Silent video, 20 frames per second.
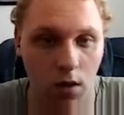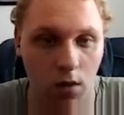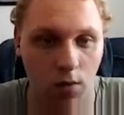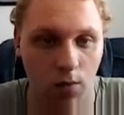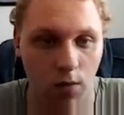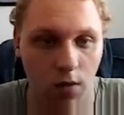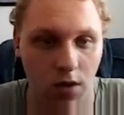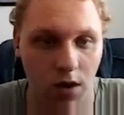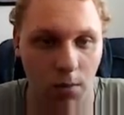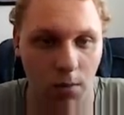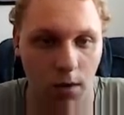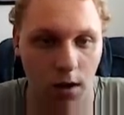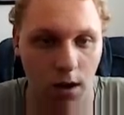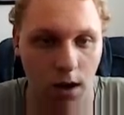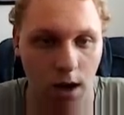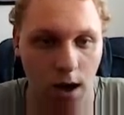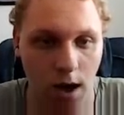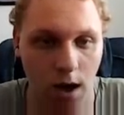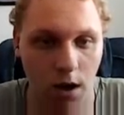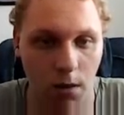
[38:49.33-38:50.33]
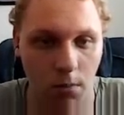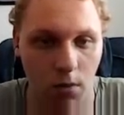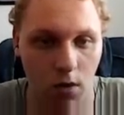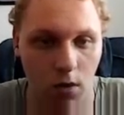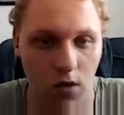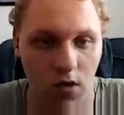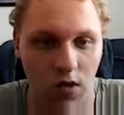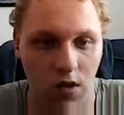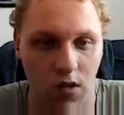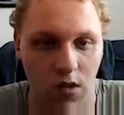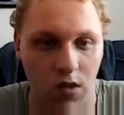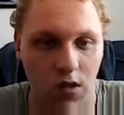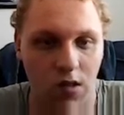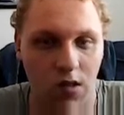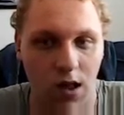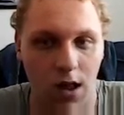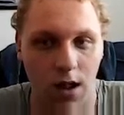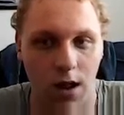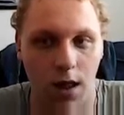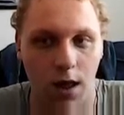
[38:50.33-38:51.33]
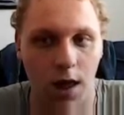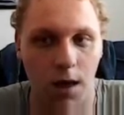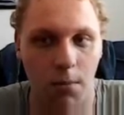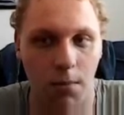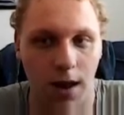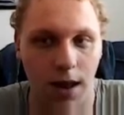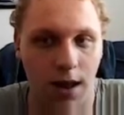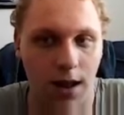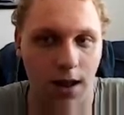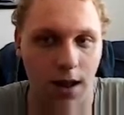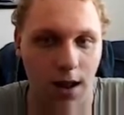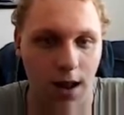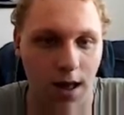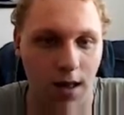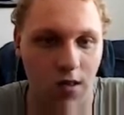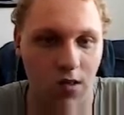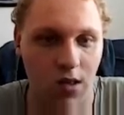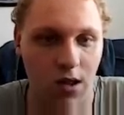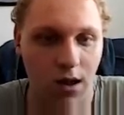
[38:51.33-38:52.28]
We type in animal since it's a like a main class,